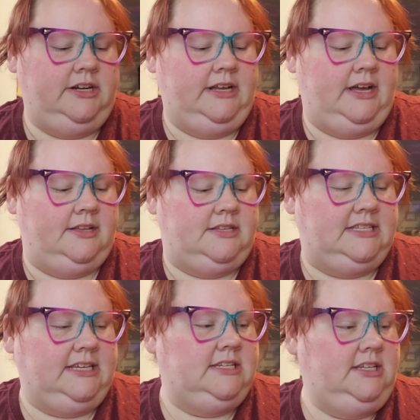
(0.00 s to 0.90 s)
are in a
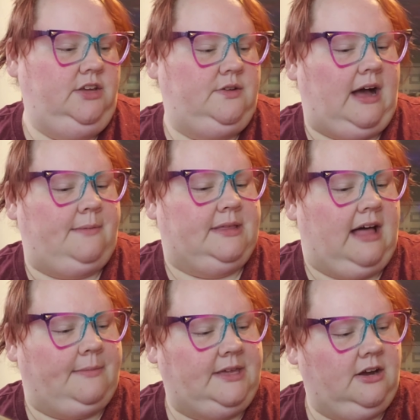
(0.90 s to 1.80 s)
discontinued Hobby
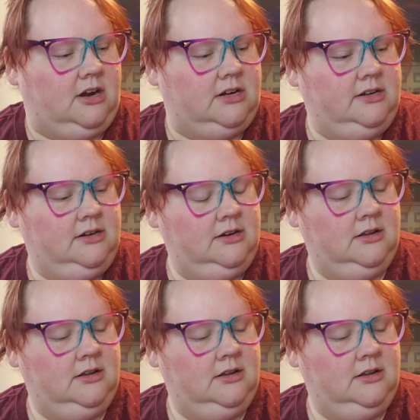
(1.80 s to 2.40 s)
Lobby yarn.